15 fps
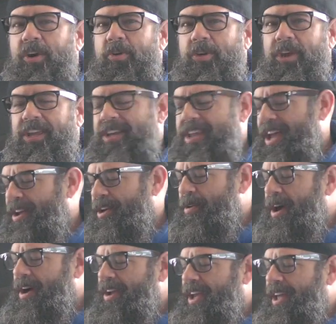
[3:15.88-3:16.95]
Hoagie Day.
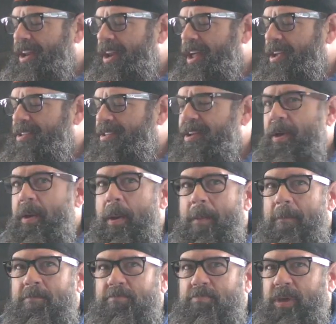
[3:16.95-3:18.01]
Go out and get a nice
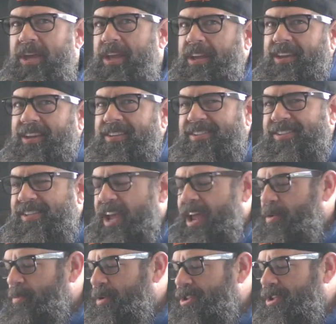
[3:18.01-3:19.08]
big
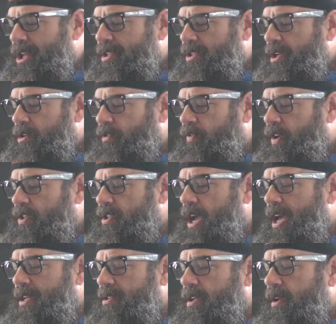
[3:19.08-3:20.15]
sandwich. That sounds
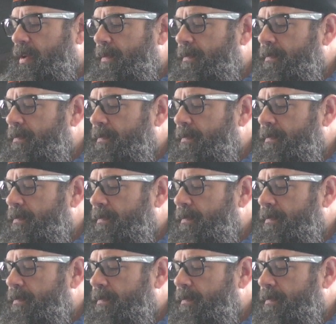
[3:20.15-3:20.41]
fantastic.